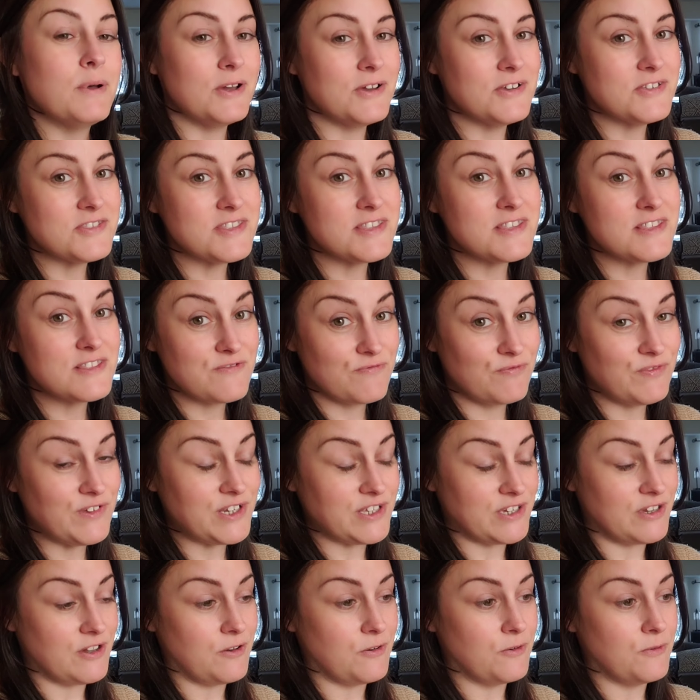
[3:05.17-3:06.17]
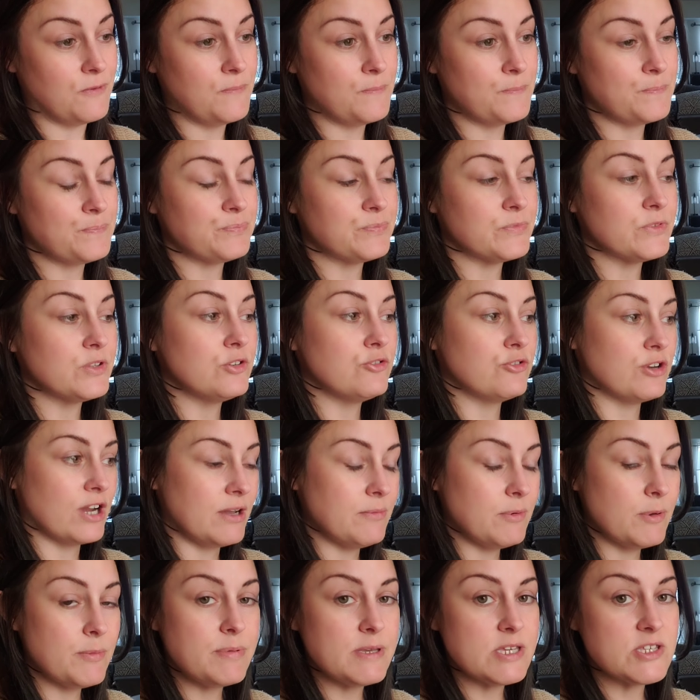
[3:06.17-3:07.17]
pause this video,
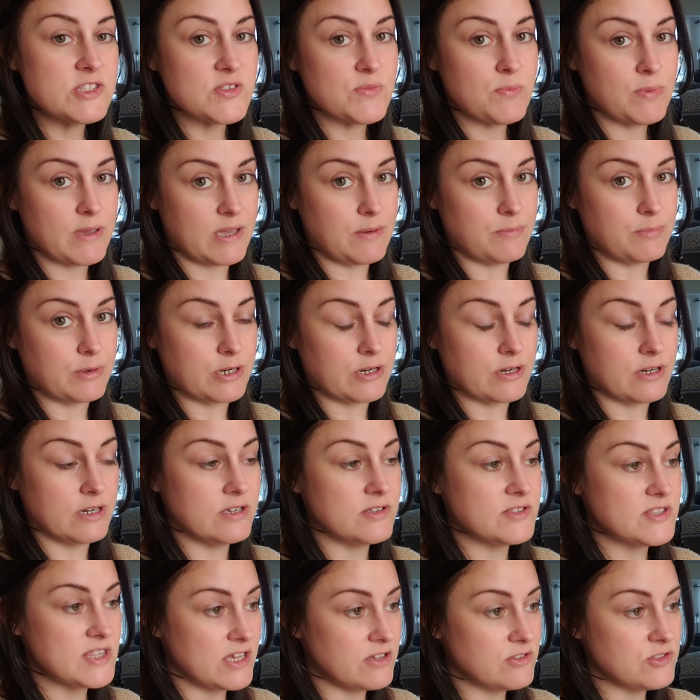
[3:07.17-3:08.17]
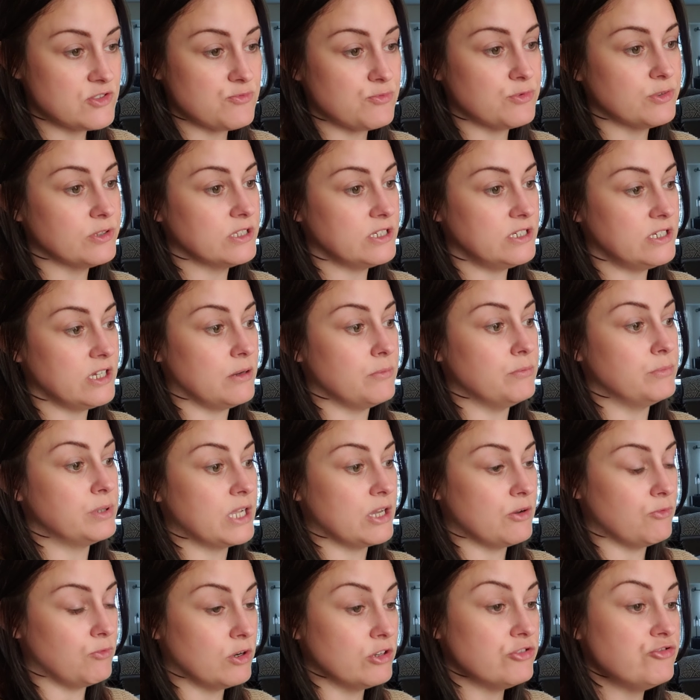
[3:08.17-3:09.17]
grab a piece of paper. It sounds really dumb, but
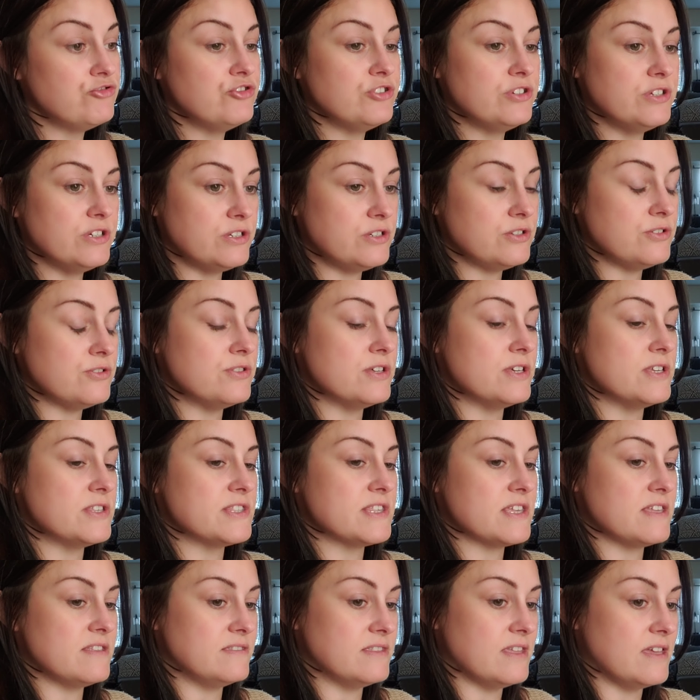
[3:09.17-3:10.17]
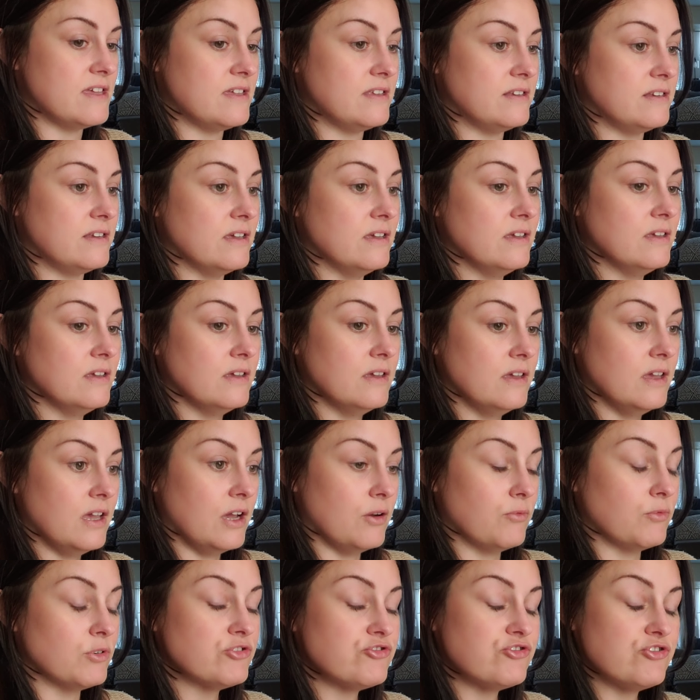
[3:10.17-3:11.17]
I want you to do this and then
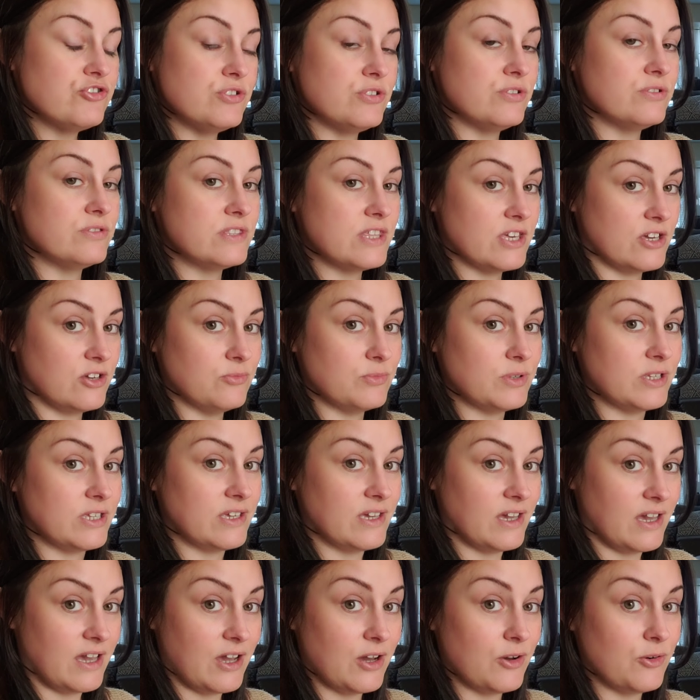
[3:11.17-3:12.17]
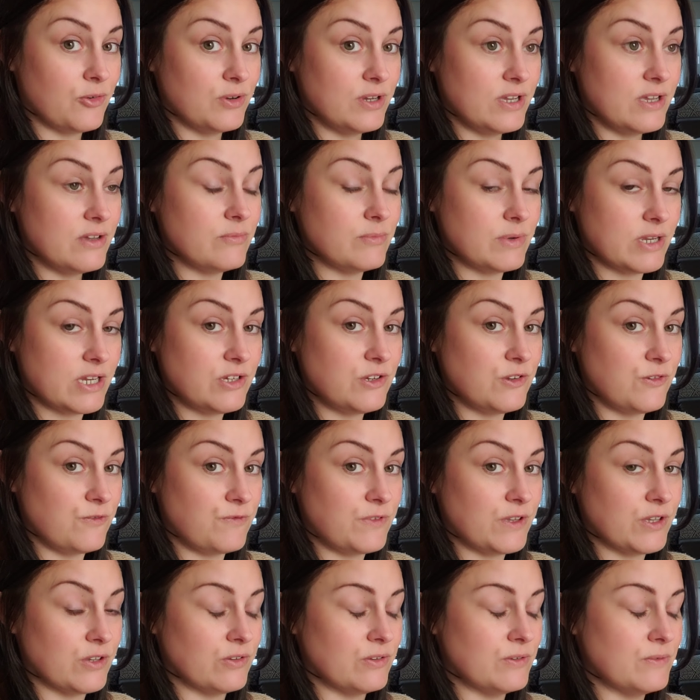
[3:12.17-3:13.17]
I want you to tell me how it made you
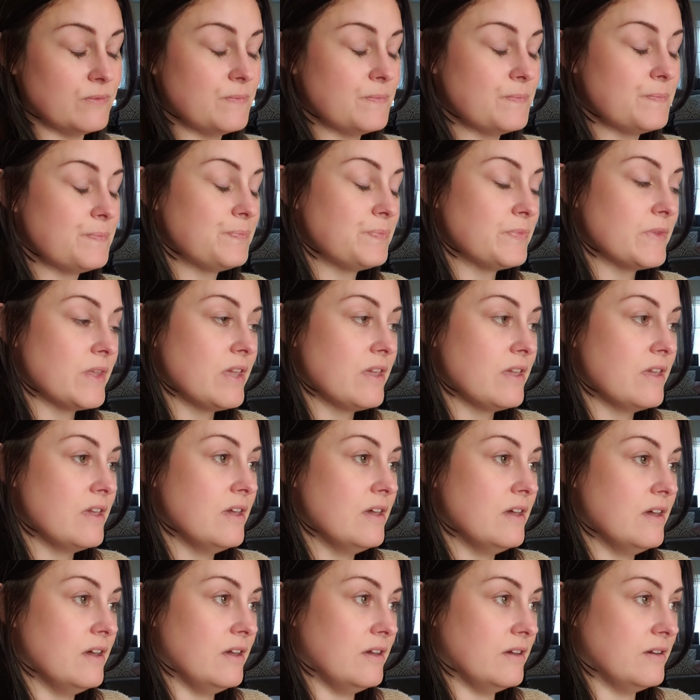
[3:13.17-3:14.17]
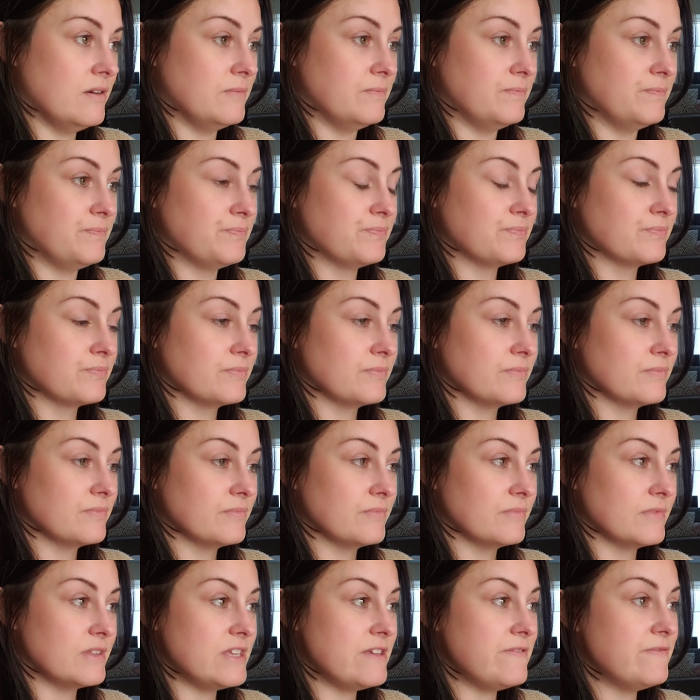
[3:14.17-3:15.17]
feel. Um,
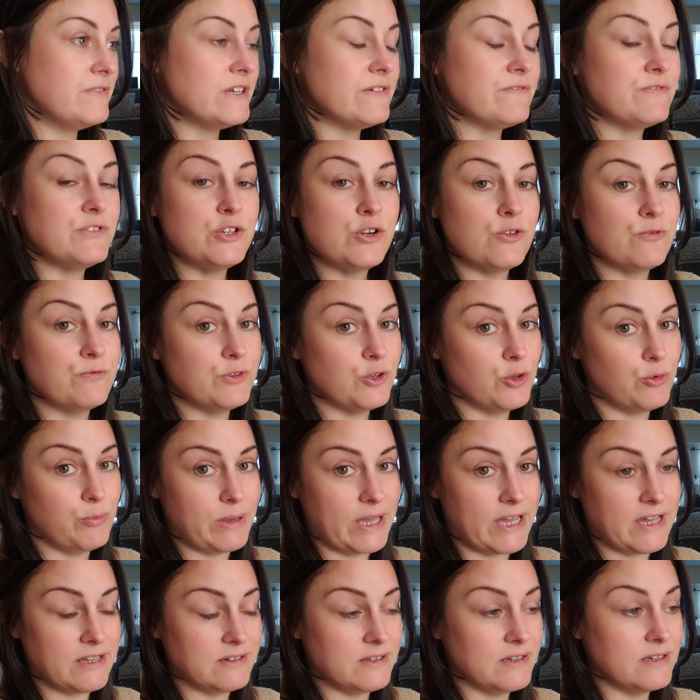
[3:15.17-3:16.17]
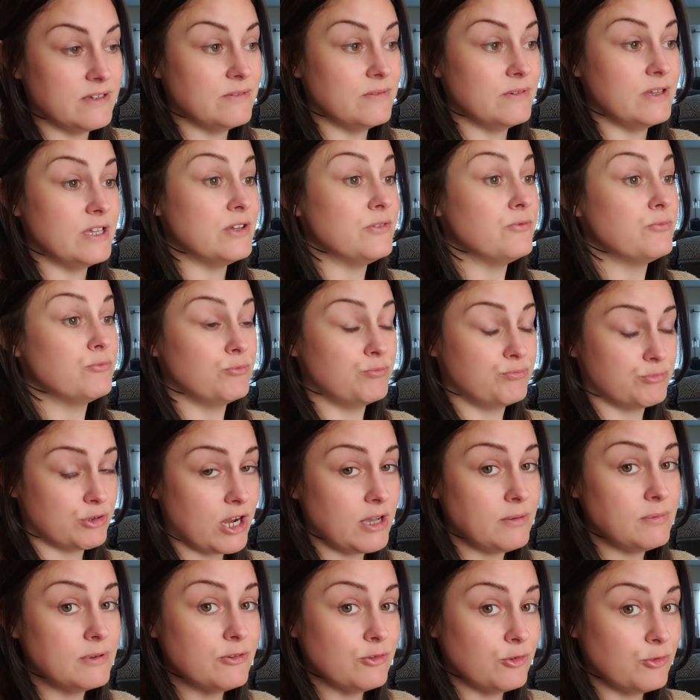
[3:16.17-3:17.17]
even if you don't feel bad, it
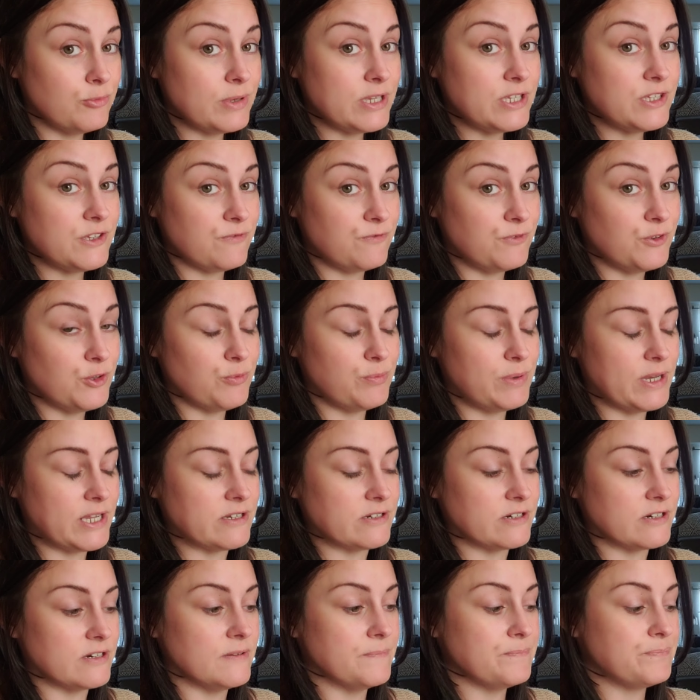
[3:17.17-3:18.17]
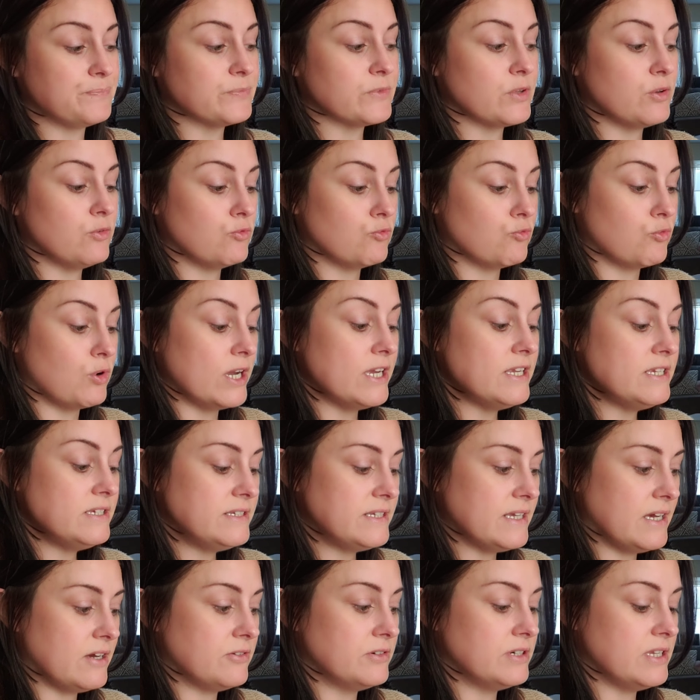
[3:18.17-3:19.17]
probably will make you feel better. Write
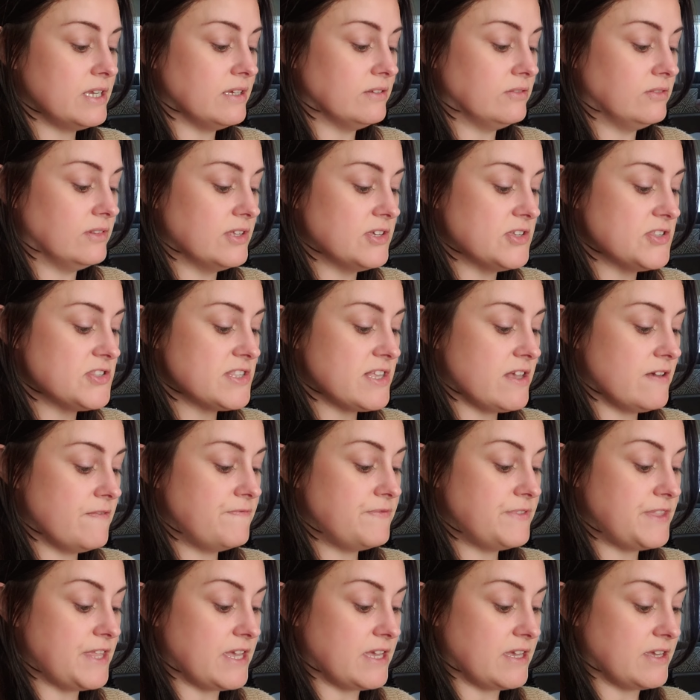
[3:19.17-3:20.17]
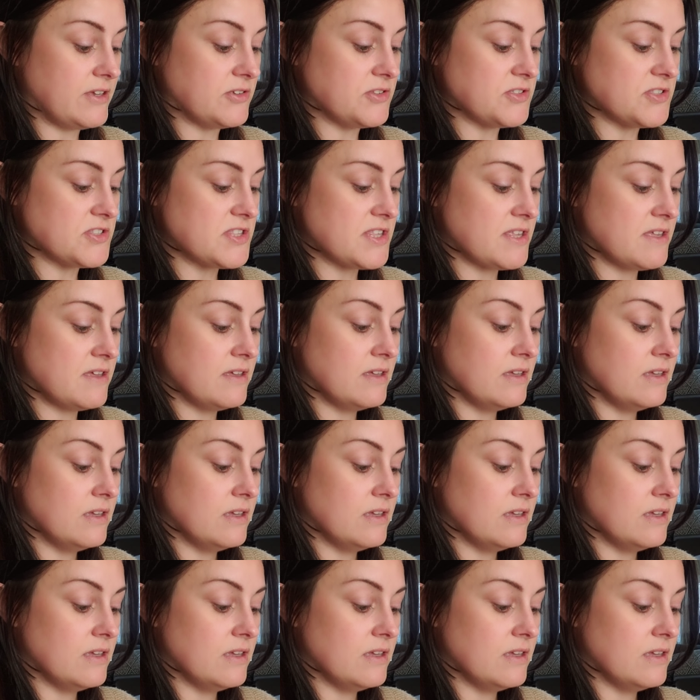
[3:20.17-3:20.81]
down a list of things